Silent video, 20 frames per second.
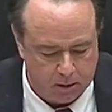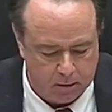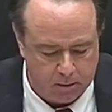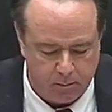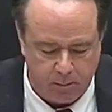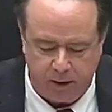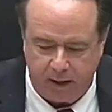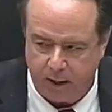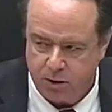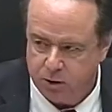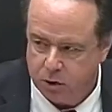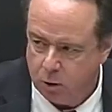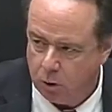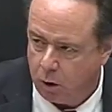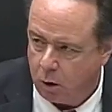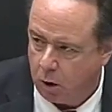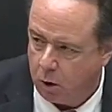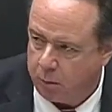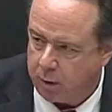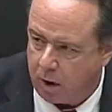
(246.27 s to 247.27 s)
But I do
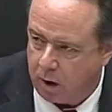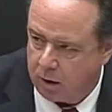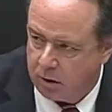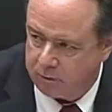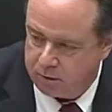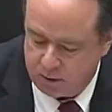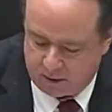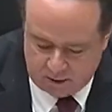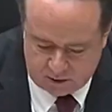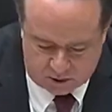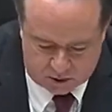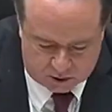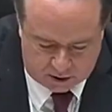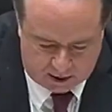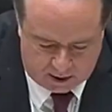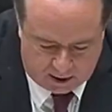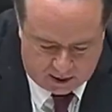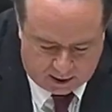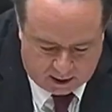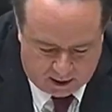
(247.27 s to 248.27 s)
hope all of you can
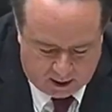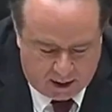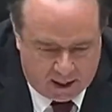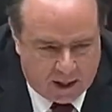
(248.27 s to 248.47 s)
see